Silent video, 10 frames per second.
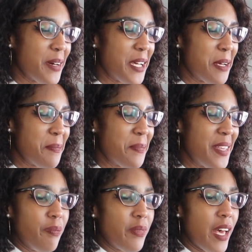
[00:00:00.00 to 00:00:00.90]
But
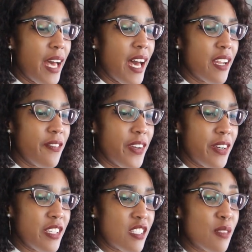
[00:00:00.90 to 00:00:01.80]
I had a
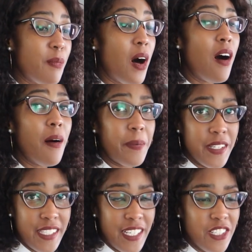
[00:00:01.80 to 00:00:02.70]
very small
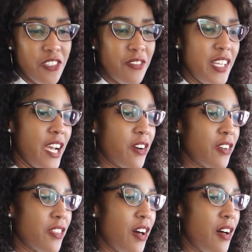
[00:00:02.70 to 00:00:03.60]
percentage of
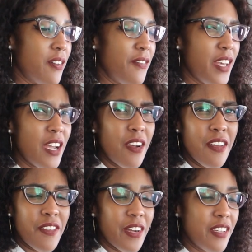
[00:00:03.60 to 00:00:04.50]
Neanderthal,
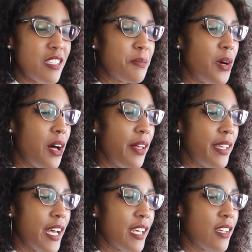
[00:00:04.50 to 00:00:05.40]
very, very small.
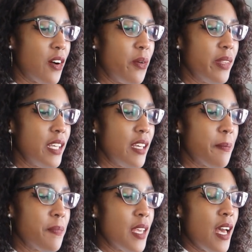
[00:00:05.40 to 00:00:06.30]
And I could
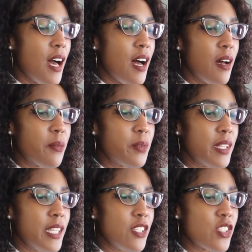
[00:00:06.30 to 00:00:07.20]
only
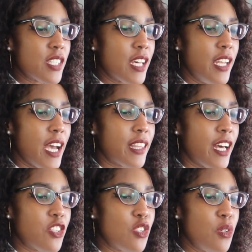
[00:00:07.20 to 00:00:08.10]
really just connect
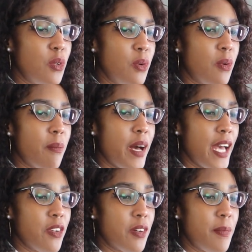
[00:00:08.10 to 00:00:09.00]
that to
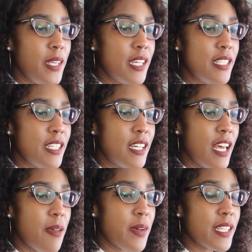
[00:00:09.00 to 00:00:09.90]
my European
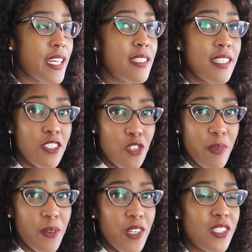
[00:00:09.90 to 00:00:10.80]
DNA because I did
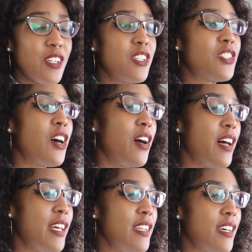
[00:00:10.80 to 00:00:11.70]
do my research
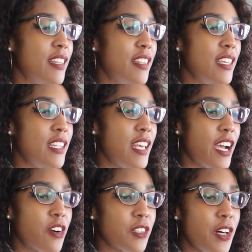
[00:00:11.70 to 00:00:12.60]
on the
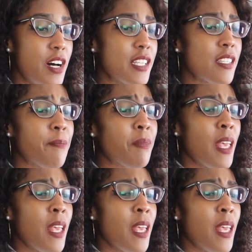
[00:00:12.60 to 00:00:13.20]
Neanderthals.